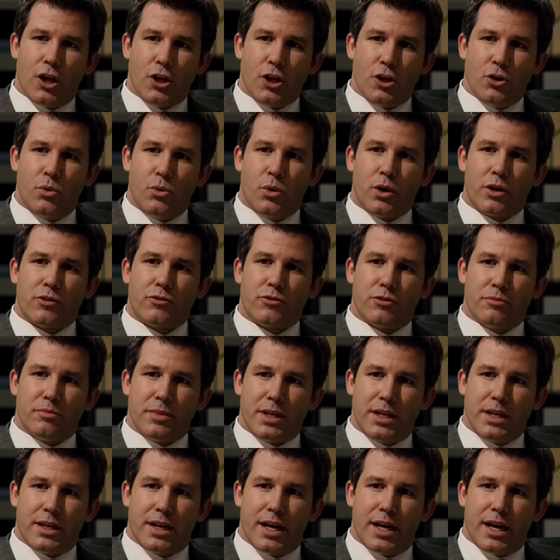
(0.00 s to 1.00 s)
but he, of
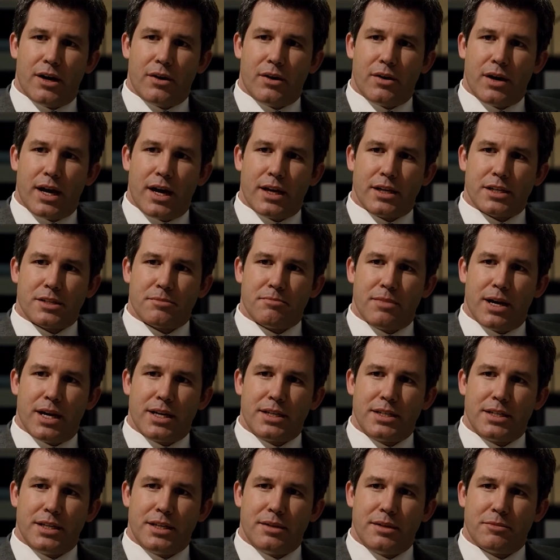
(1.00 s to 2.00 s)
course, rejects
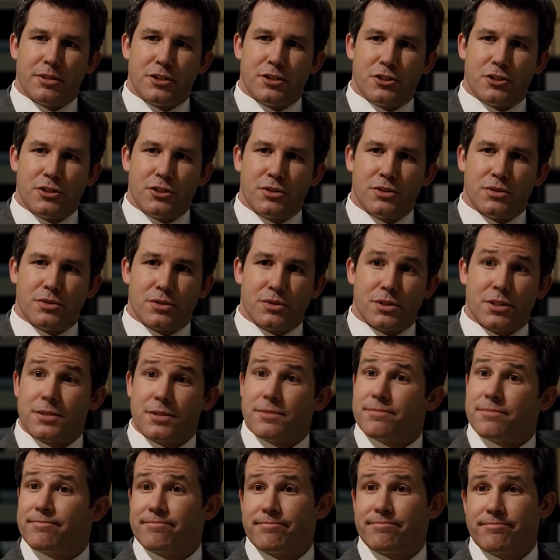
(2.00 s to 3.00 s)
both Sanchez and
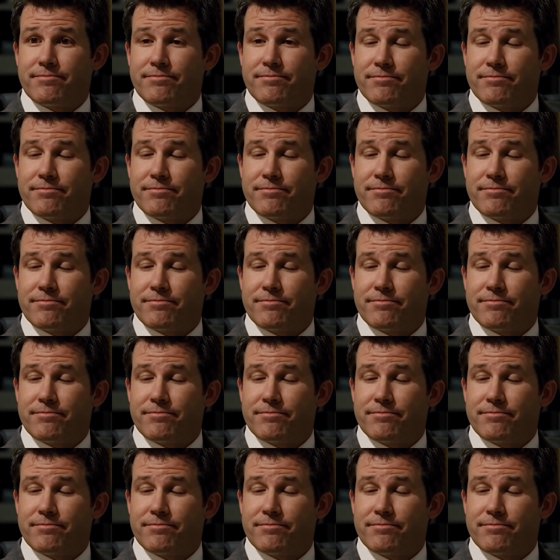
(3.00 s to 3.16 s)
Jim.